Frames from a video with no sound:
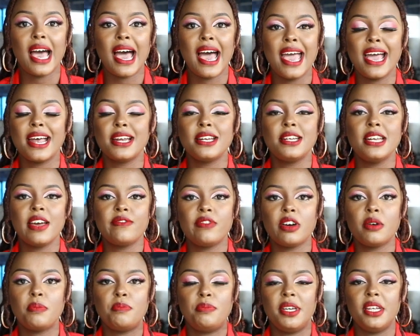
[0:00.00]
I had
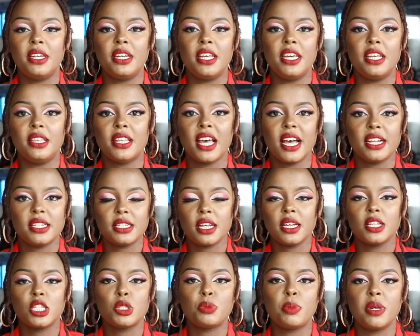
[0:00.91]
never been in that
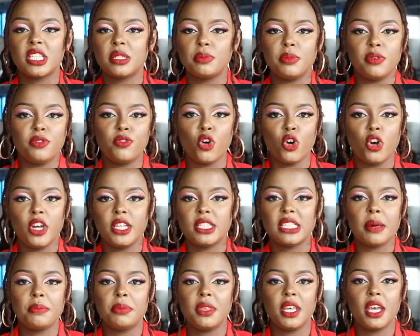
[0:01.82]
space before.
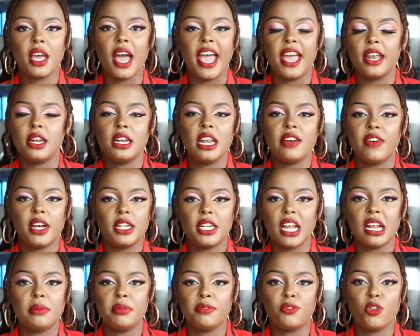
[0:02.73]
It's something I had never
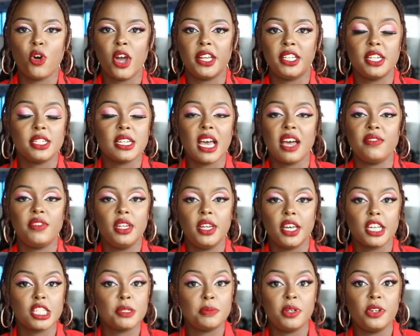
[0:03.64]
done before. I didn't have
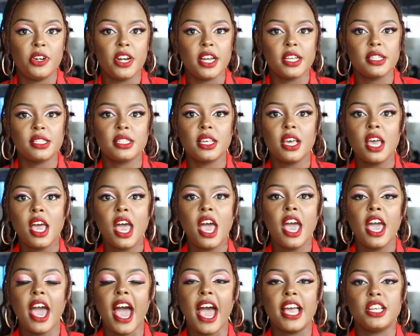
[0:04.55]
any experience.
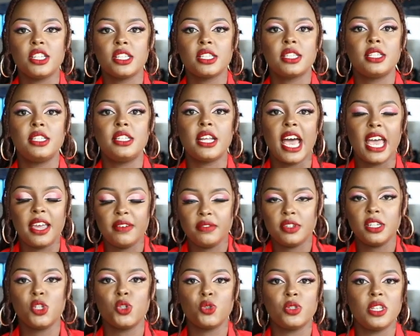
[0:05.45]
I just
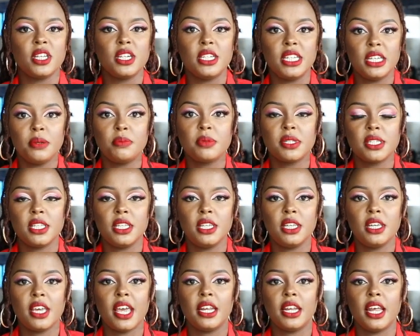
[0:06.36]
dived into the deep
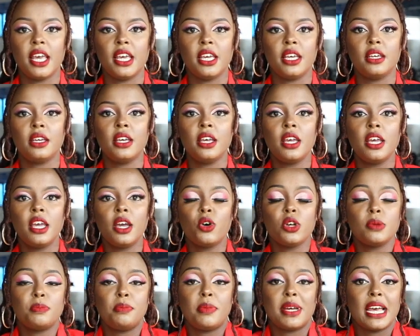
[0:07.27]
sea and I
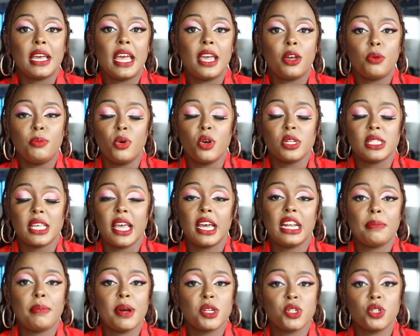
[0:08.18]
could, but because I
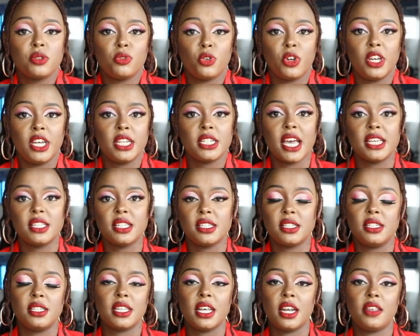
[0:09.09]
had a passion for it, I
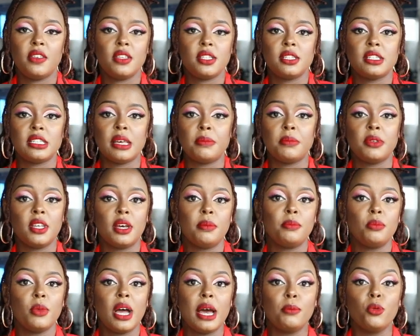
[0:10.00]
just decided this is something
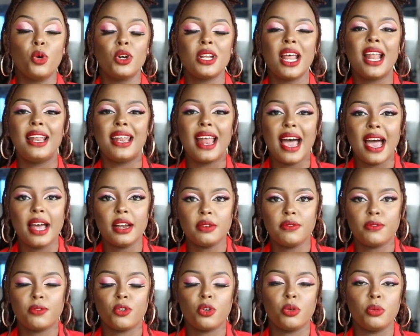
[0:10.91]
that I'm gonna
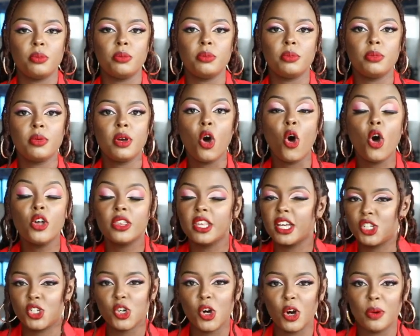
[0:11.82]
learn from on
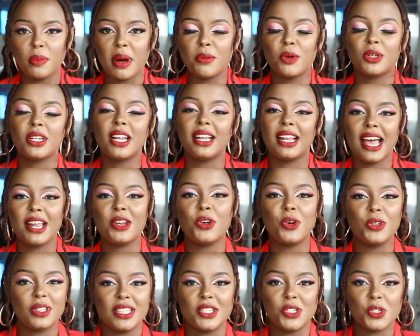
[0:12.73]
the job. I'm gonna learn
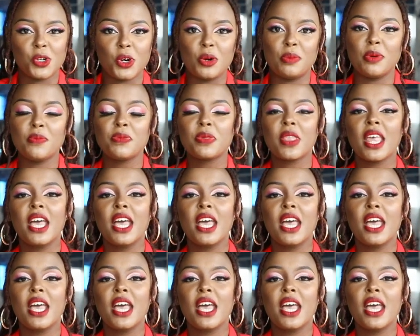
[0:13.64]
on the job.